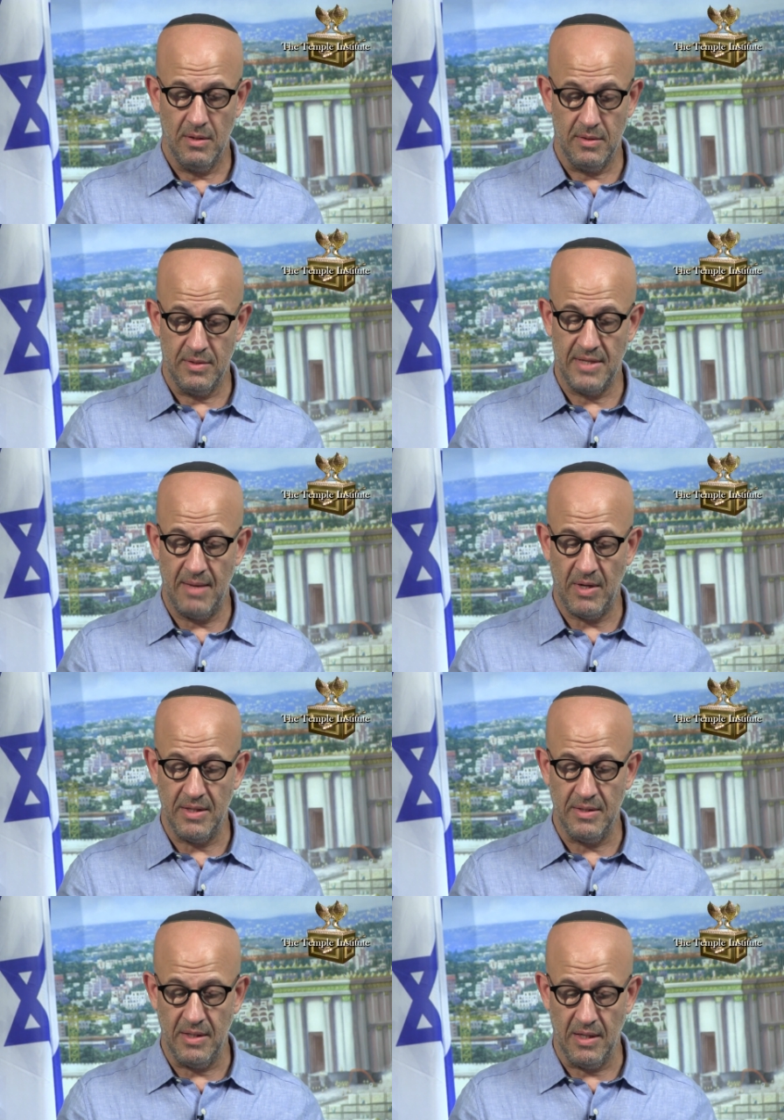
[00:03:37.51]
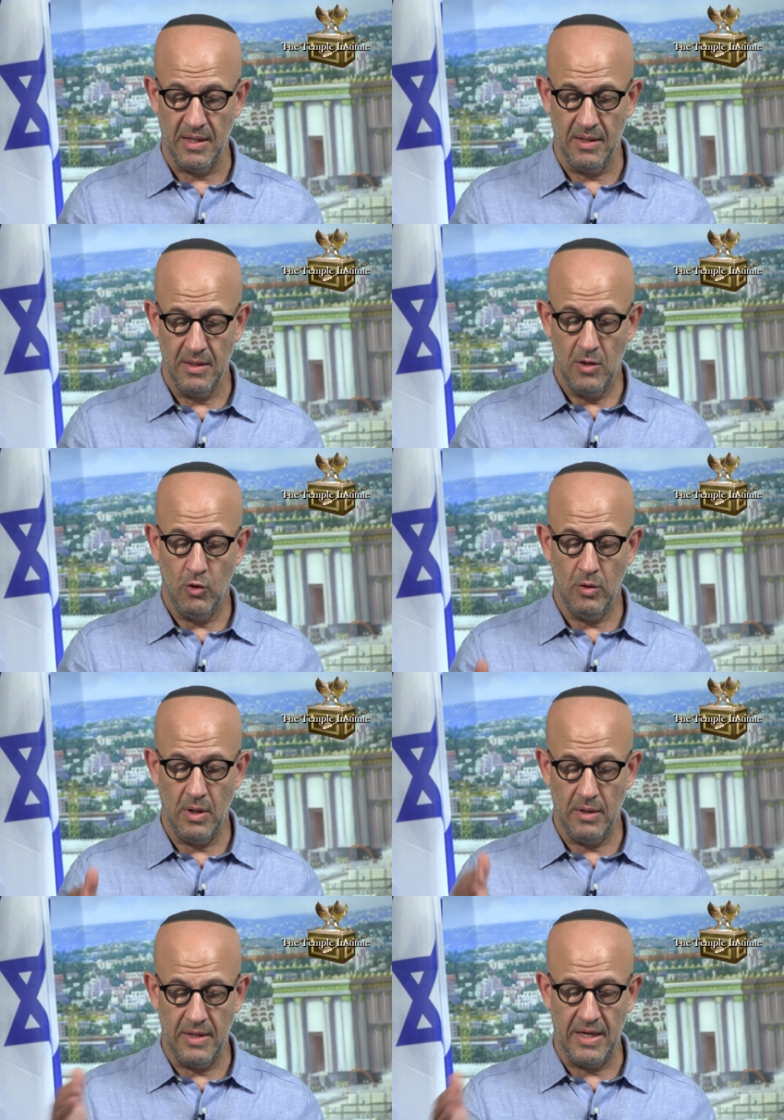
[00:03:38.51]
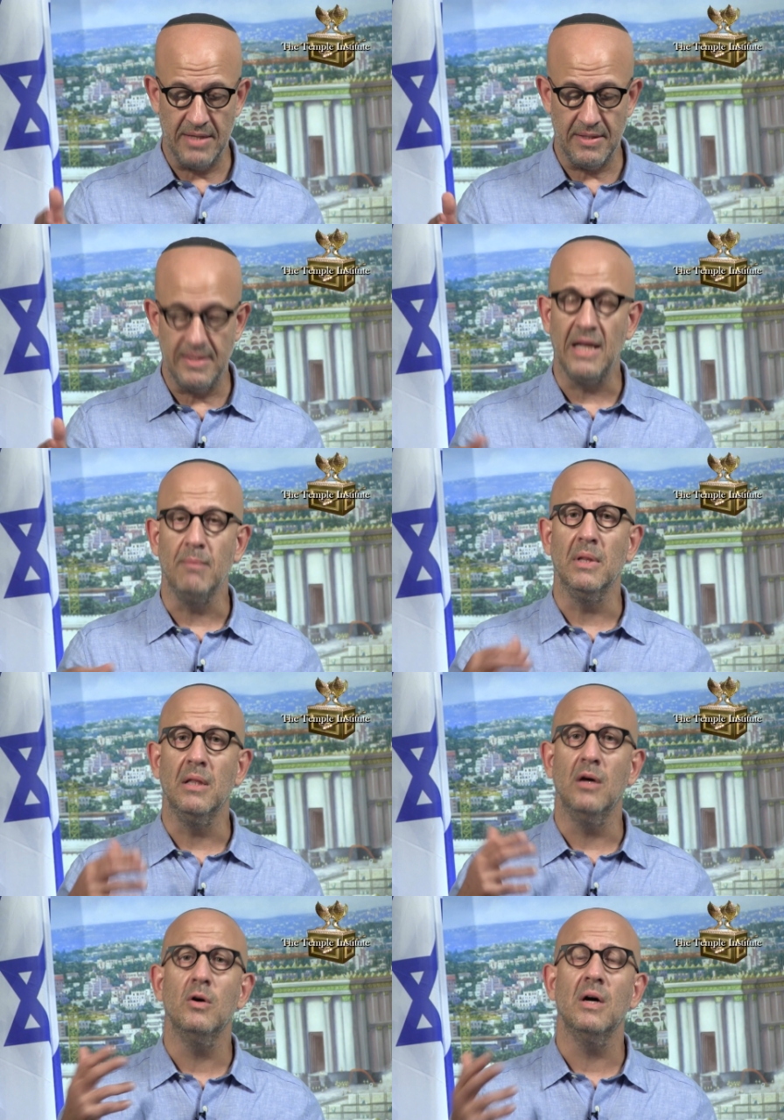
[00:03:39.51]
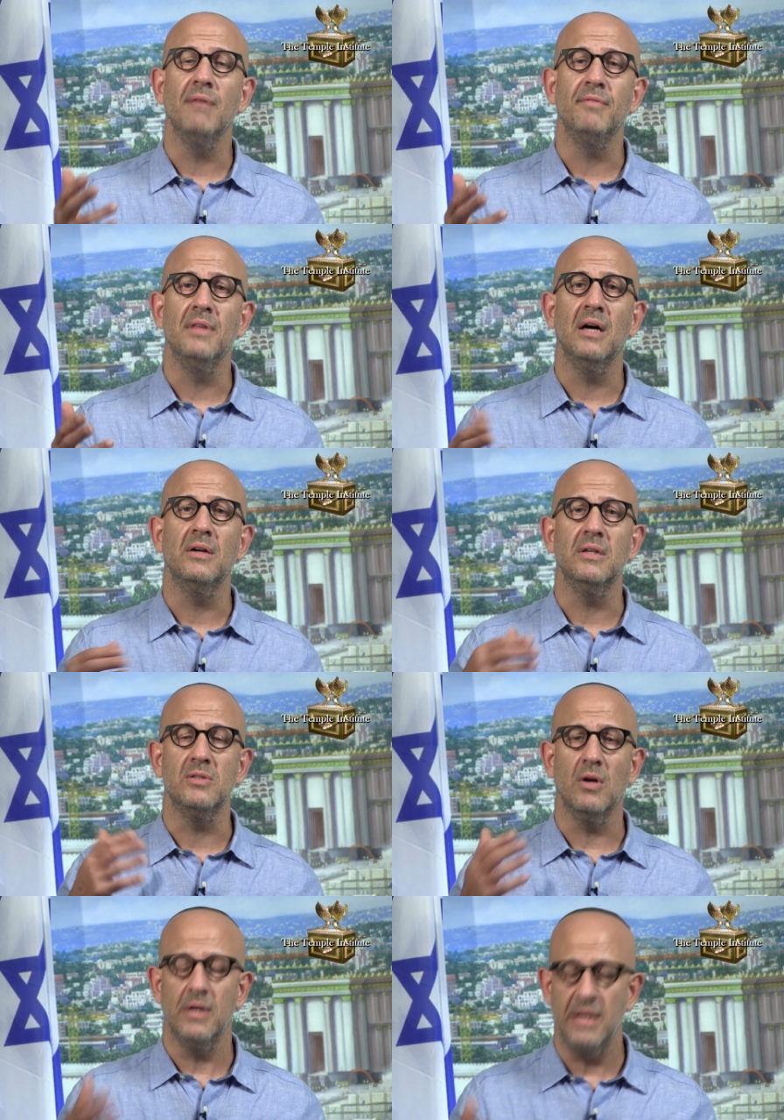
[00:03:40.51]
same idea, that he has to take melo chafna ketaret,